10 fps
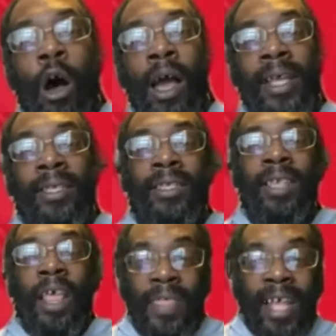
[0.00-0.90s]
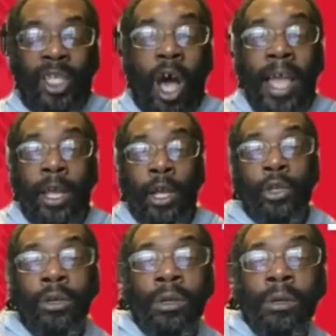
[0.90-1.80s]
artists they're tired
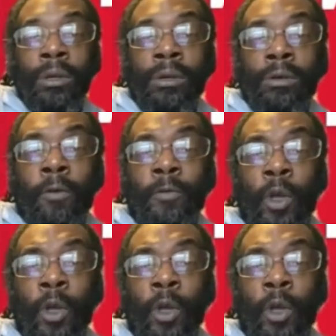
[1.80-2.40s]
of